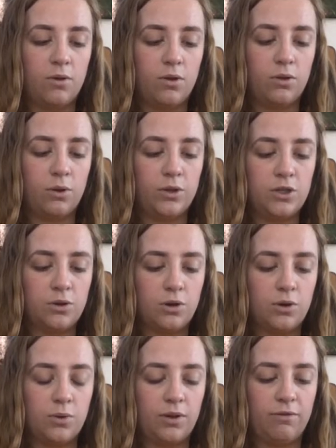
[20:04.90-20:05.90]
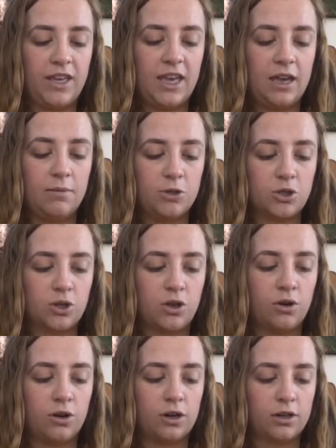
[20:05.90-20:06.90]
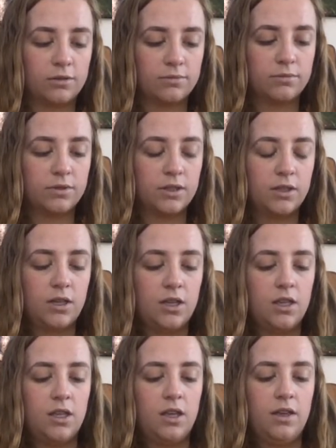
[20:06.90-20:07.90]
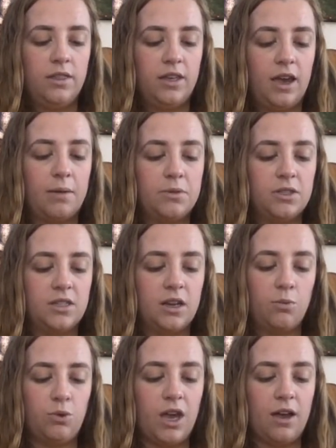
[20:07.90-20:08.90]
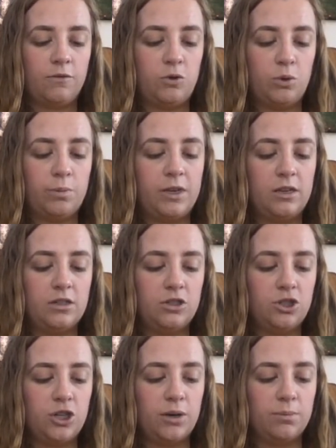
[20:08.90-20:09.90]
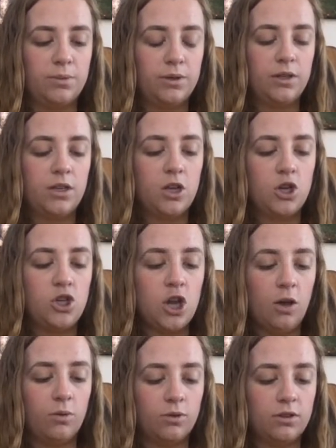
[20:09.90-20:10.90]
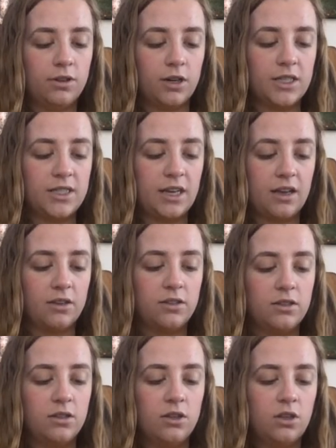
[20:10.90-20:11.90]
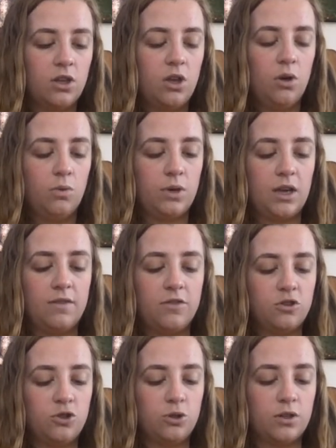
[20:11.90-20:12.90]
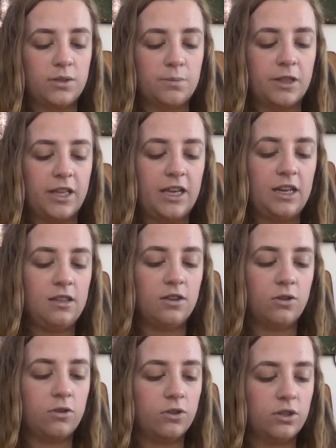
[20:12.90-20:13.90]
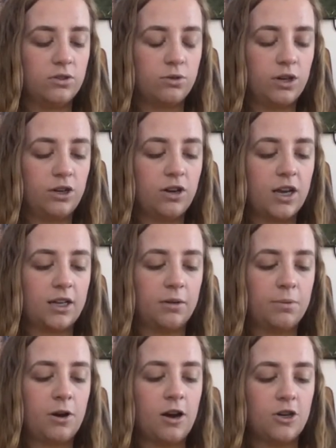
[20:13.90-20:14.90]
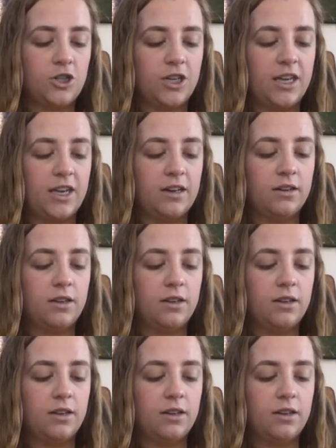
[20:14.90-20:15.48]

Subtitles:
although I don't know if he can much longer. The captain said, we have to abandon ship. No, Clarice yelled. We have no choice, my lady. The hull is already cracking apart. She can't.